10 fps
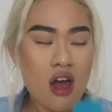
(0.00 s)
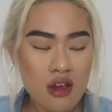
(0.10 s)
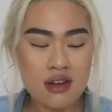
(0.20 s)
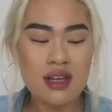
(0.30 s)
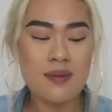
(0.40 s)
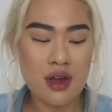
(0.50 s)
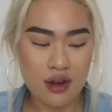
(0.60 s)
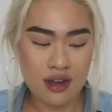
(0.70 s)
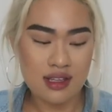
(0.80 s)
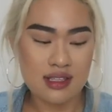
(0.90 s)
Only
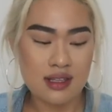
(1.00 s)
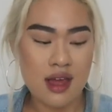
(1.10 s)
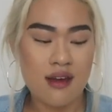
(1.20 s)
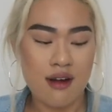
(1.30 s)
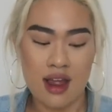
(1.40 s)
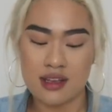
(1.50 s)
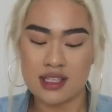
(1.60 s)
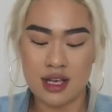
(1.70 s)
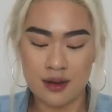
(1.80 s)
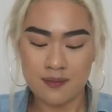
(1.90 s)
because, right,
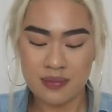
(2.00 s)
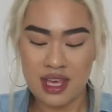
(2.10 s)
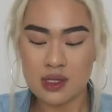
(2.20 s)
so